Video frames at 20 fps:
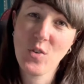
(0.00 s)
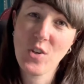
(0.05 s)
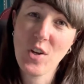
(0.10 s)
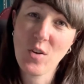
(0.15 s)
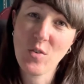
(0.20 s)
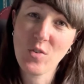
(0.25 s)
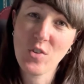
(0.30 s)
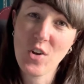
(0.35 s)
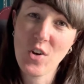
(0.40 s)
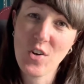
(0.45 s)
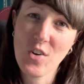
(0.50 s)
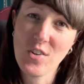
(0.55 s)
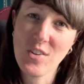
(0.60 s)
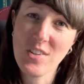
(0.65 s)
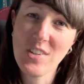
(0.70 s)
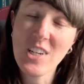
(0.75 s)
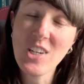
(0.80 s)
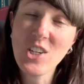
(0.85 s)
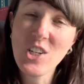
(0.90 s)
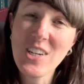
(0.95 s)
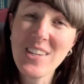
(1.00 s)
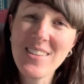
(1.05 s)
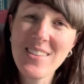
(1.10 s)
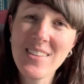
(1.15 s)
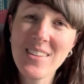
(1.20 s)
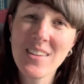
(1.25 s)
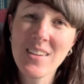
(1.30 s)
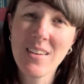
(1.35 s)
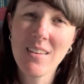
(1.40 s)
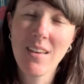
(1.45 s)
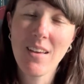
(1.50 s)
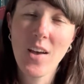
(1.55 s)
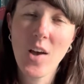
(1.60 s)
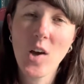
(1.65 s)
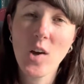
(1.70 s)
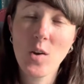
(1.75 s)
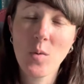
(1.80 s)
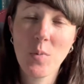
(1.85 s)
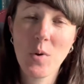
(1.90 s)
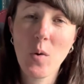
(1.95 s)
Shellstar Stitches.
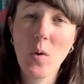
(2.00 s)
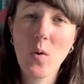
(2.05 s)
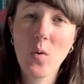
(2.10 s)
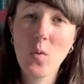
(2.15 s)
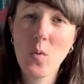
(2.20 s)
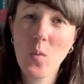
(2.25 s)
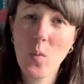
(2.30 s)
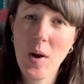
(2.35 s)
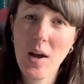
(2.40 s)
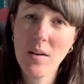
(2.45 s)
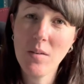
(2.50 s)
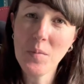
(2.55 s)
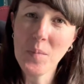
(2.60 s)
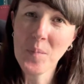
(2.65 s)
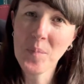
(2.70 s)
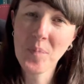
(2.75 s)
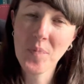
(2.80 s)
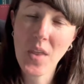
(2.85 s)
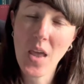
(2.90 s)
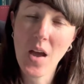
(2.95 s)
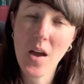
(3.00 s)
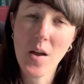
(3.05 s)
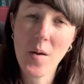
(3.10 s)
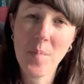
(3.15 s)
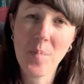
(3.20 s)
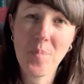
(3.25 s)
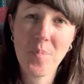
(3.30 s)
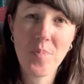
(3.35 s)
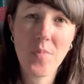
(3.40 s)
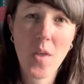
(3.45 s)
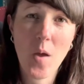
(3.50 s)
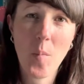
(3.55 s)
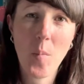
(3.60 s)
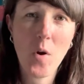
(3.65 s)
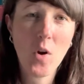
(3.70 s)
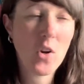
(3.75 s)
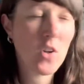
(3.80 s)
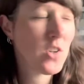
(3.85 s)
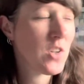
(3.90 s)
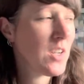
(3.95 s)
Hope you're all well. Um,
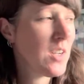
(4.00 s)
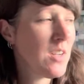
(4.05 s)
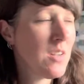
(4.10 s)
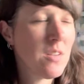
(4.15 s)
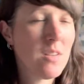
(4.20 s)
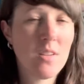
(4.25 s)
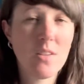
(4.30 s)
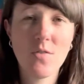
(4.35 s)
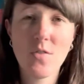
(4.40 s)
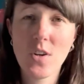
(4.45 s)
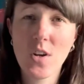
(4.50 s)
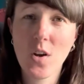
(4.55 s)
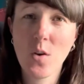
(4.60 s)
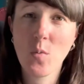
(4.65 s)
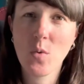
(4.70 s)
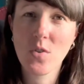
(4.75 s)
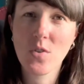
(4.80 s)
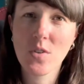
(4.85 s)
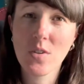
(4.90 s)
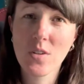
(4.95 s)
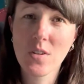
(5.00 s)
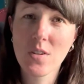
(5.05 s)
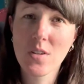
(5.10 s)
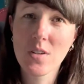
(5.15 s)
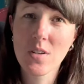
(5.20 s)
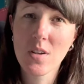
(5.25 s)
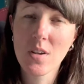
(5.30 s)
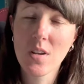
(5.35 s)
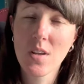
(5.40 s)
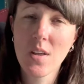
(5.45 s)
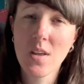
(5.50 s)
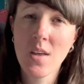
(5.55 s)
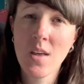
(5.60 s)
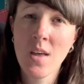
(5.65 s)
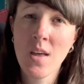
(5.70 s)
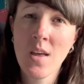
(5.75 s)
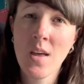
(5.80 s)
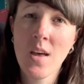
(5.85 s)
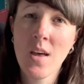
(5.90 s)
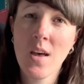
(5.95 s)
apologies, this video wasn't
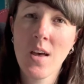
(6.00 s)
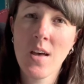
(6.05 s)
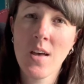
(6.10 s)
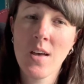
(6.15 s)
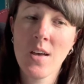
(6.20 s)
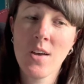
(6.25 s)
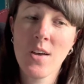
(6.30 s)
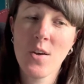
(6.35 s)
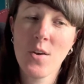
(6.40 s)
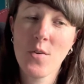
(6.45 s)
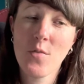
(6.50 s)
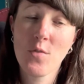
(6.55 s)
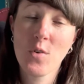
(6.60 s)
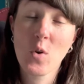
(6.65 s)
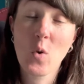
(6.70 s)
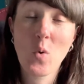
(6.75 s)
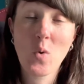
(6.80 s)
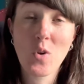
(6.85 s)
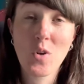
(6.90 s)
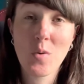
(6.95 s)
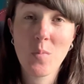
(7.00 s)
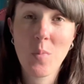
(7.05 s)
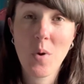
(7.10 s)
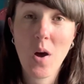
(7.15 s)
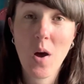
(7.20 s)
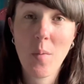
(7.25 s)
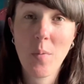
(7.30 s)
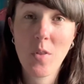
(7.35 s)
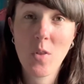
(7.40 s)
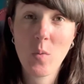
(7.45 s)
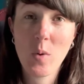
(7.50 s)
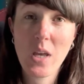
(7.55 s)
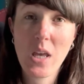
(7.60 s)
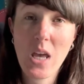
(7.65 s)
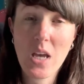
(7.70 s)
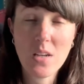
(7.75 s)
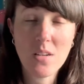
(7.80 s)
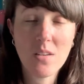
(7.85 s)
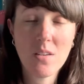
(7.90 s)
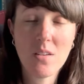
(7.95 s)
uh, recorded and put up at the
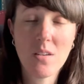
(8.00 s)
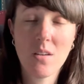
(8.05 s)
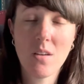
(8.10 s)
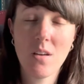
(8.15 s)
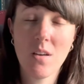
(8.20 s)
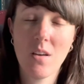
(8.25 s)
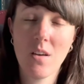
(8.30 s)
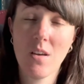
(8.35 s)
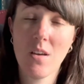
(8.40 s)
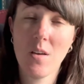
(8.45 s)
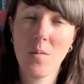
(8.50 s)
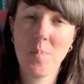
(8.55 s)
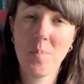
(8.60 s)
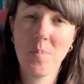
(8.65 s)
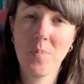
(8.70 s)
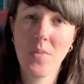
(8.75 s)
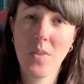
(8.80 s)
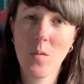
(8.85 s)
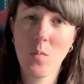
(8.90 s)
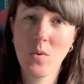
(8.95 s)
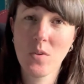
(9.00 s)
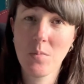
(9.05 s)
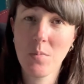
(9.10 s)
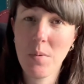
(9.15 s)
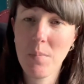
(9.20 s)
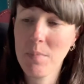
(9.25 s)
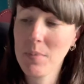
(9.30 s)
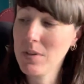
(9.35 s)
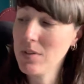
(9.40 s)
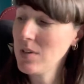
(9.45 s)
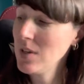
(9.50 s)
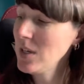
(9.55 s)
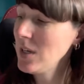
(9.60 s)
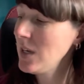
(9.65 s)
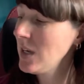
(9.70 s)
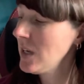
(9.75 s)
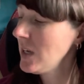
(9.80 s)
weekend. Um, I was a bit busy